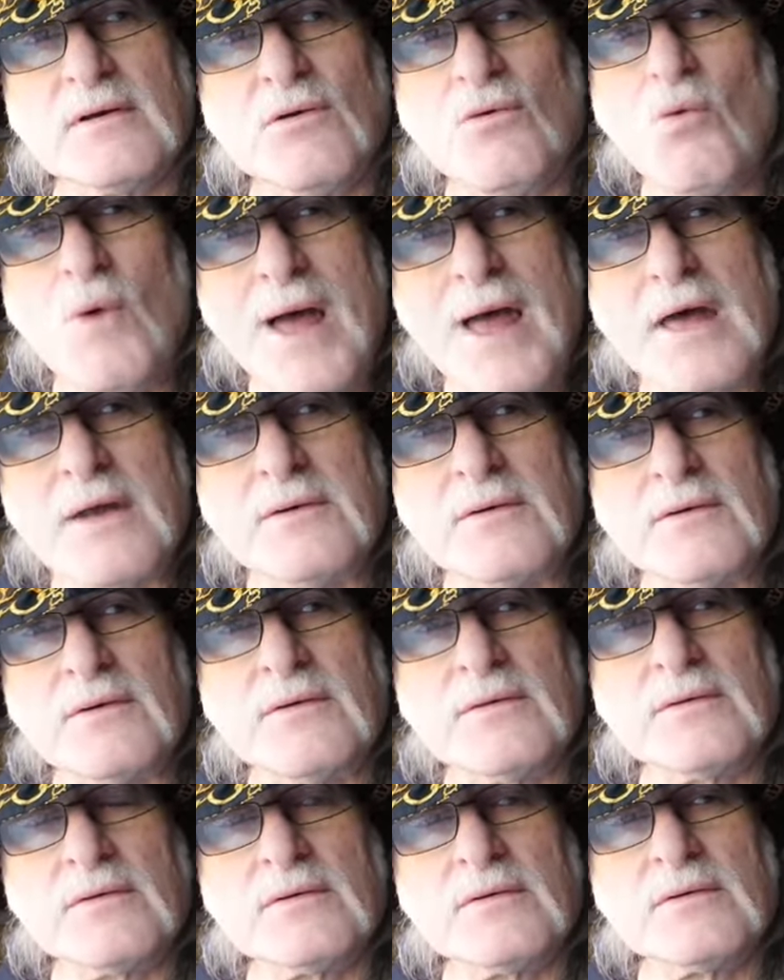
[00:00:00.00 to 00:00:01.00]
When?
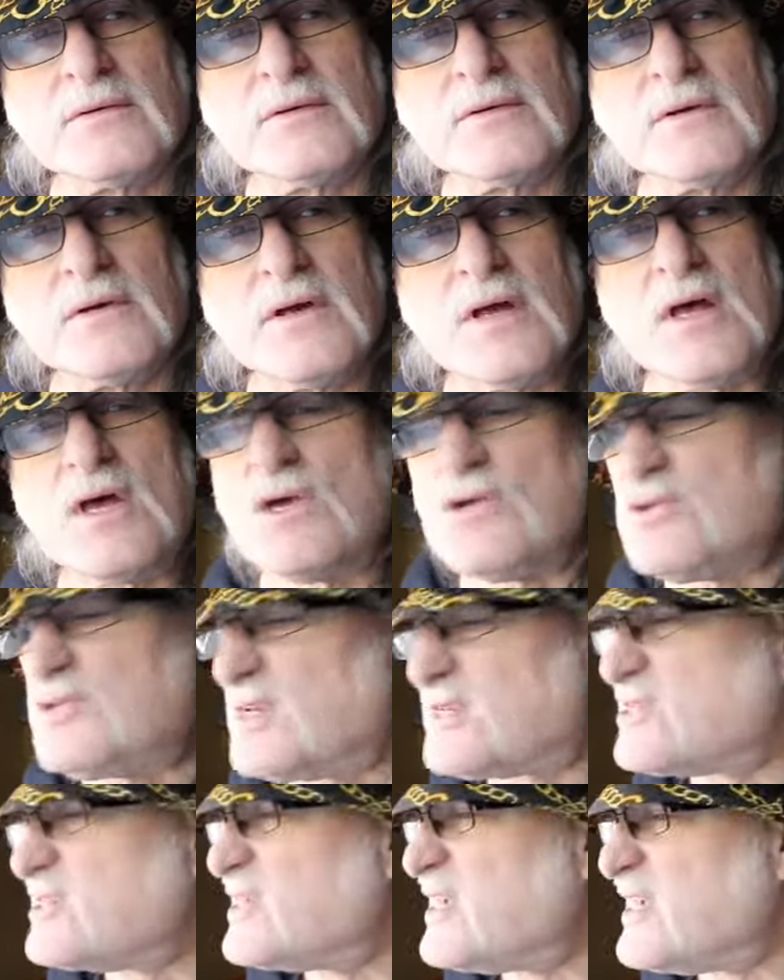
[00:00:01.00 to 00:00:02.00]

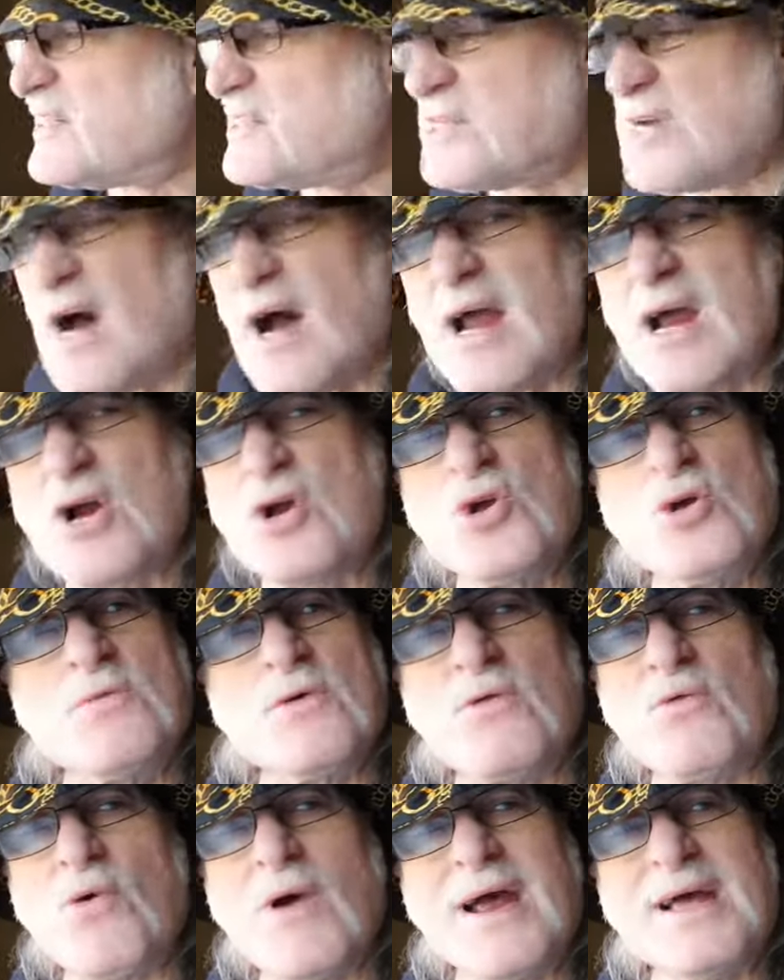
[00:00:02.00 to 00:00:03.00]
Does the entire
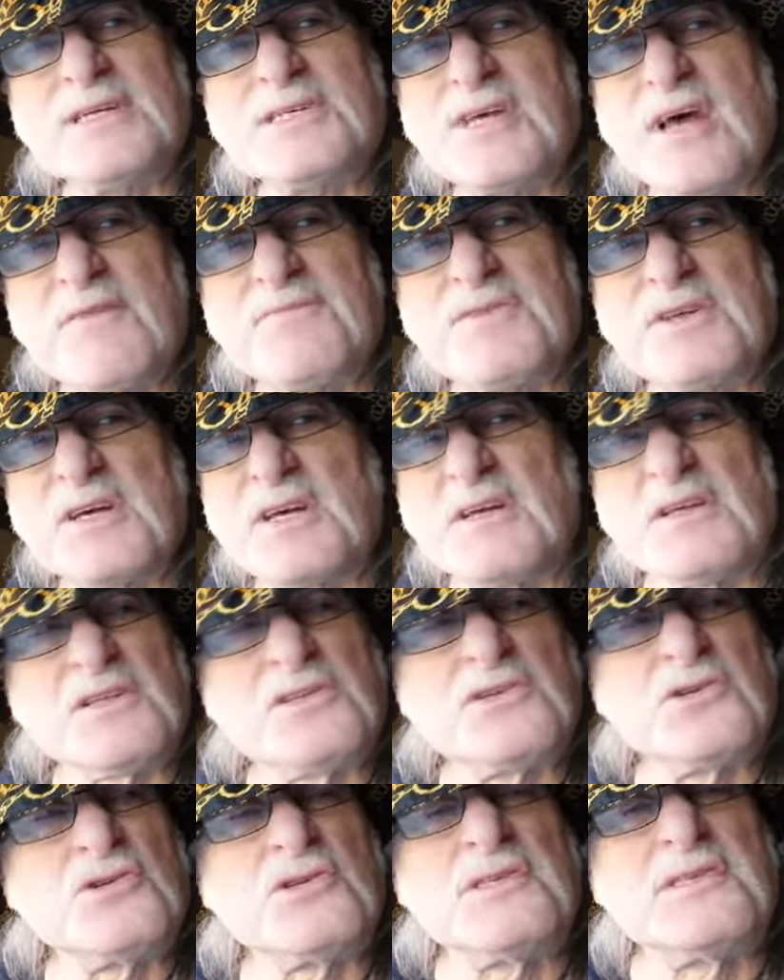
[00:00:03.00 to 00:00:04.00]
human race have to
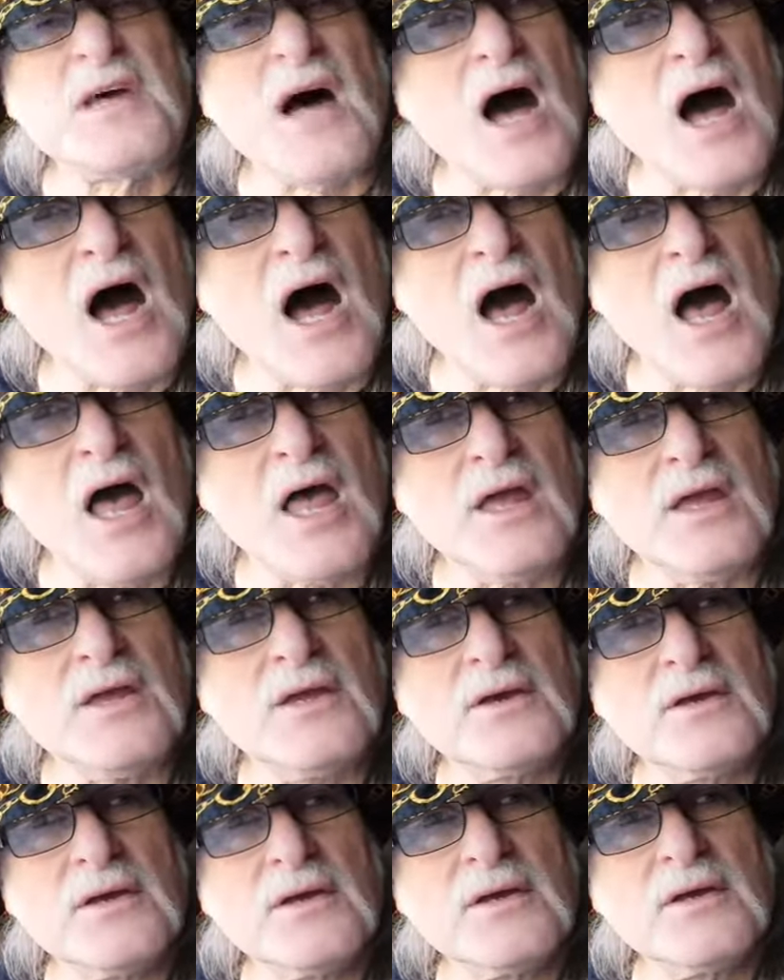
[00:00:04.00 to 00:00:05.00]
die
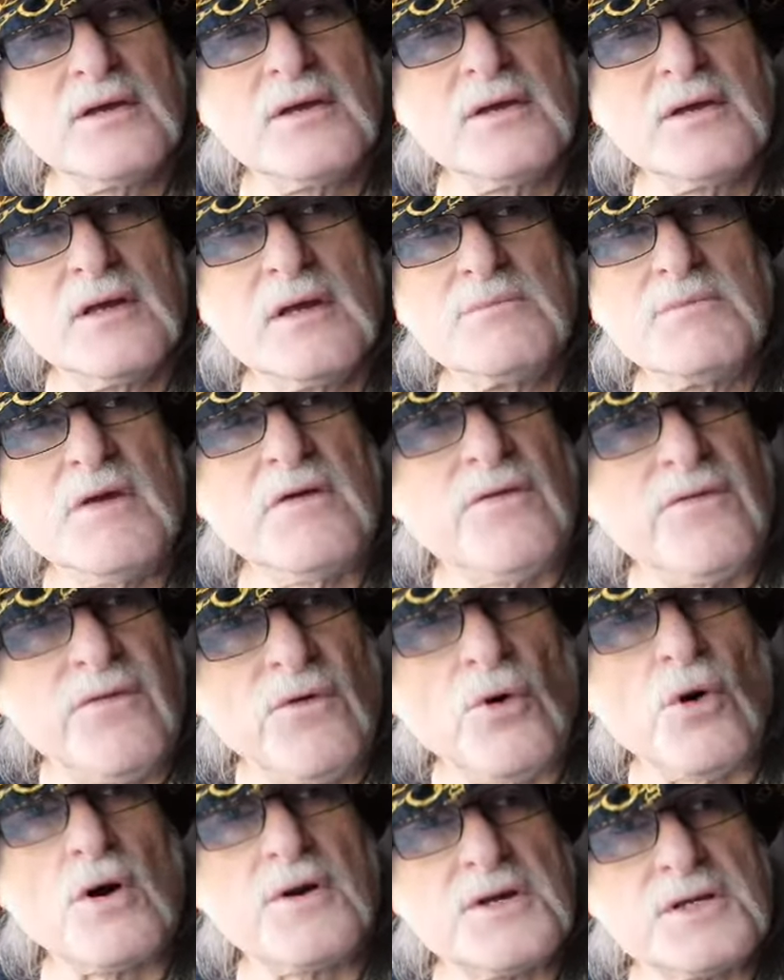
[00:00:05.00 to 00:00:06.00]

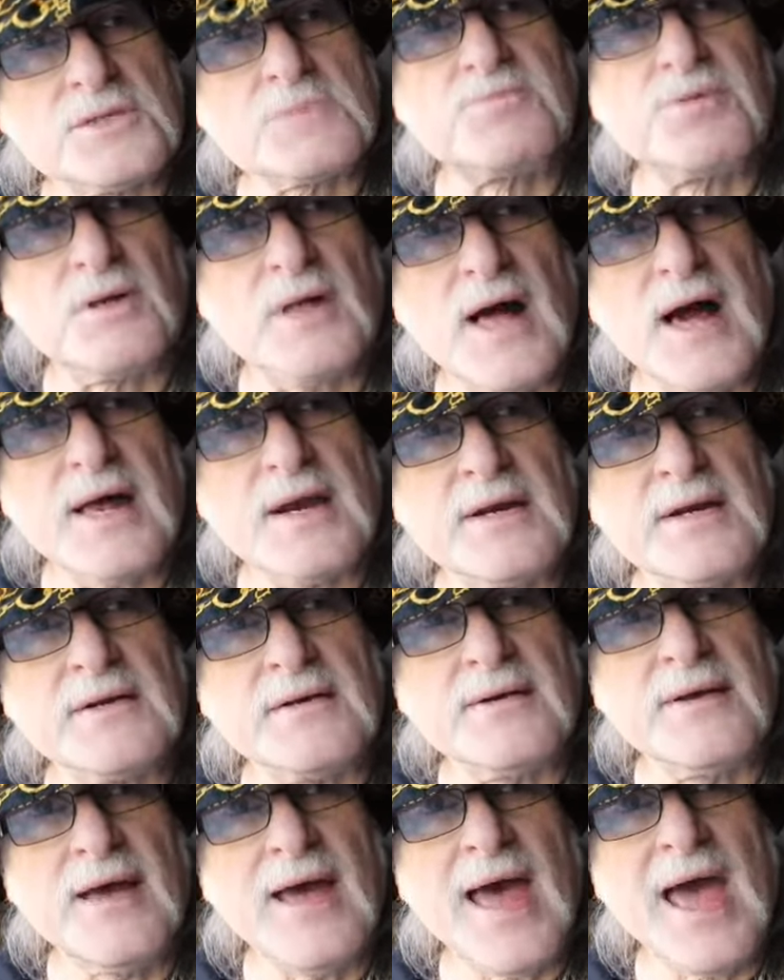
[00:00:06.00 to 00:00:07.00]
before this planet
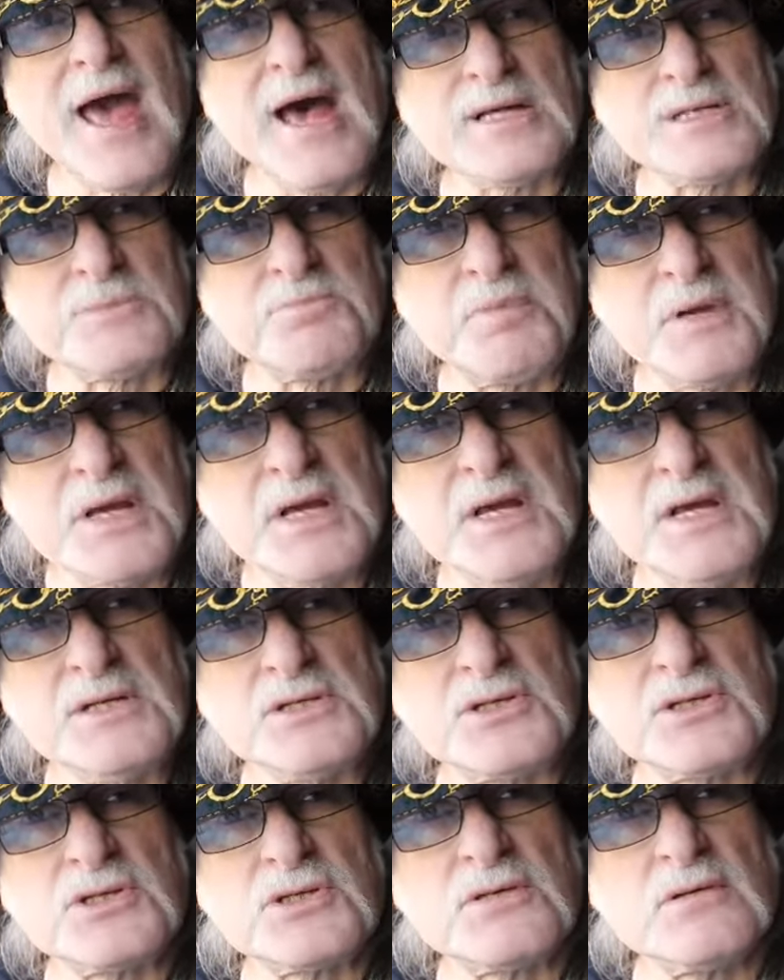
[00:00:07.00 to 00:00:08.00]
has
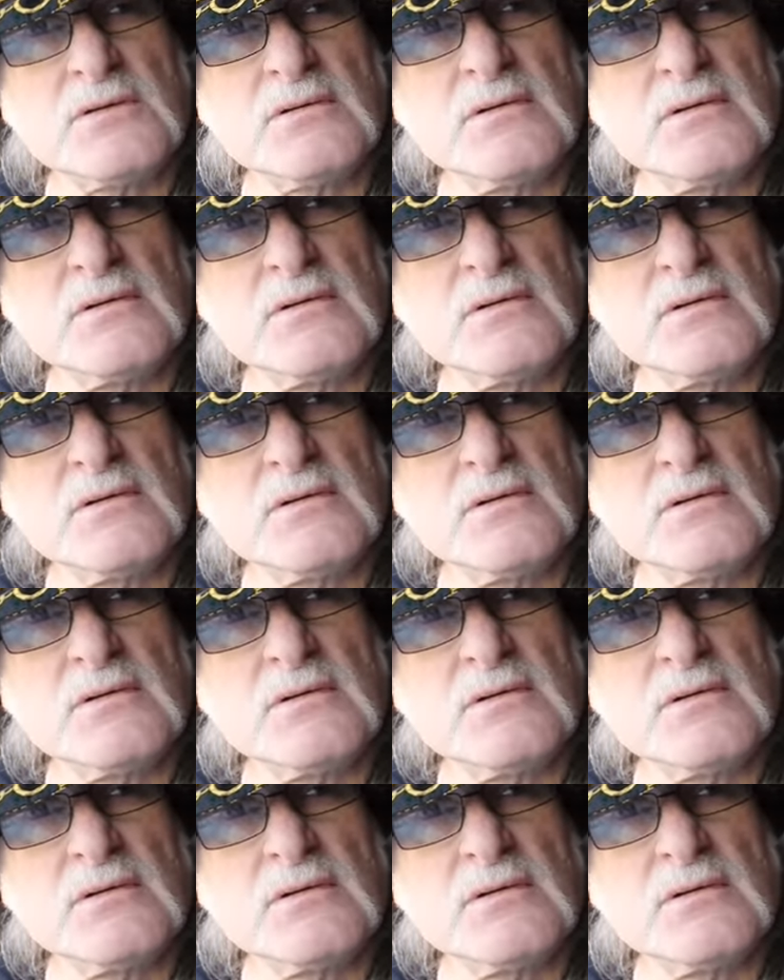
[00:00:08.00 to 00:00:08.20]
peace?